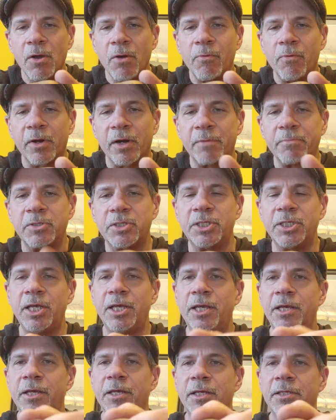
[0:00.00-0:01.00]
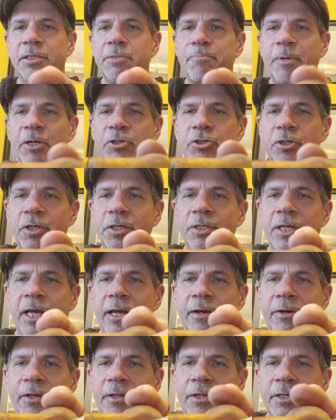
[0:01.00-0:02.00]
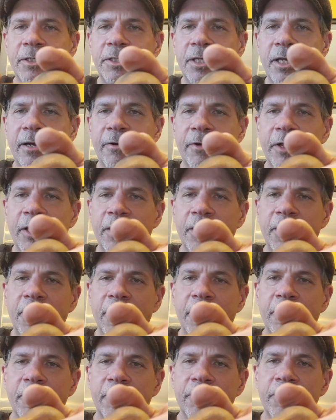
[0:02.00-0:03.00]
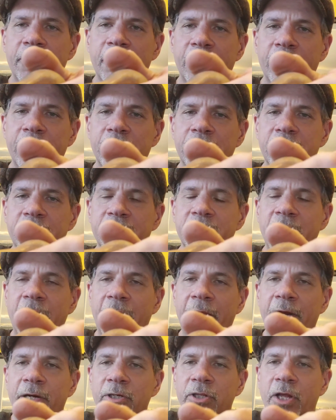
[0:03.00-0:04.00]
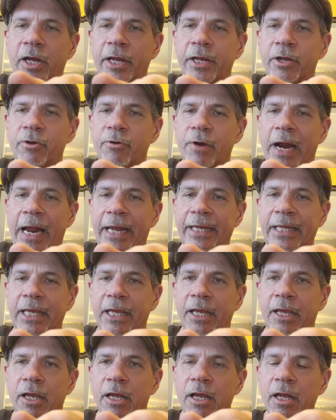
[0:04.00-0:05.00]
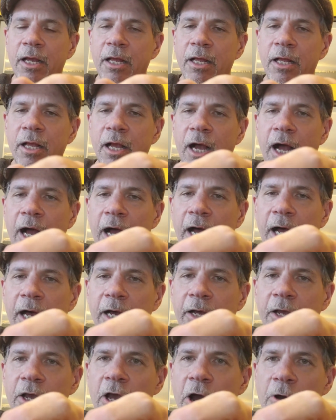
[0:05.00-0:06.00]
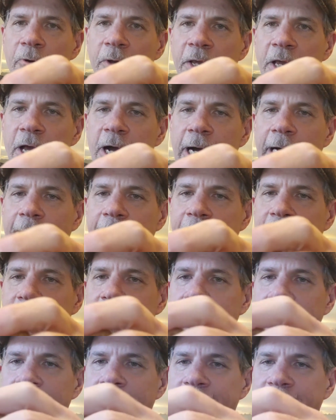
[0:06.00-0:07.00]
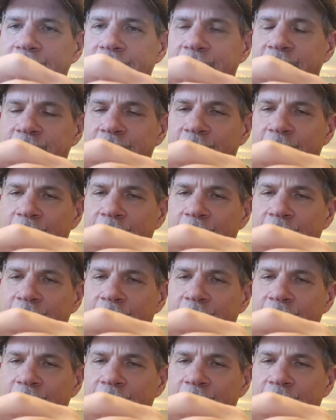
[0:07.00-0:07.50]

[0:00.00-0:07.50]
what I'm seeing, especially down in this area here, there is some hairline cracking going on, and